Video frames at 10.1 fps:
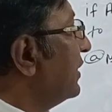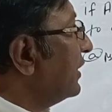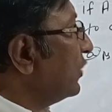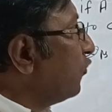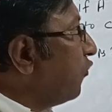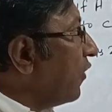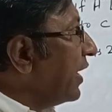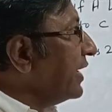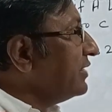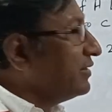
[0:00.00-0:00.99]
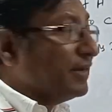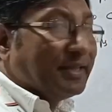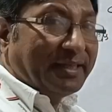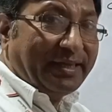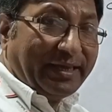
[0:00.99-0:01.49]
then find
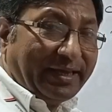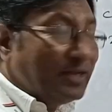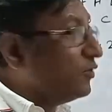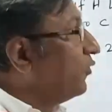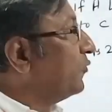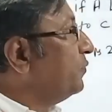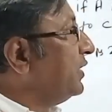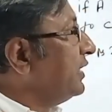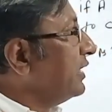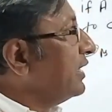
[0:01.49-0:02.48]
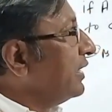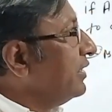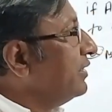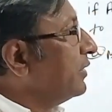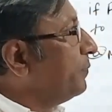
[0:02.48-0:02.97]
the gain of B
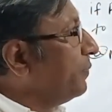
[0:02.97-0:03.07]
in a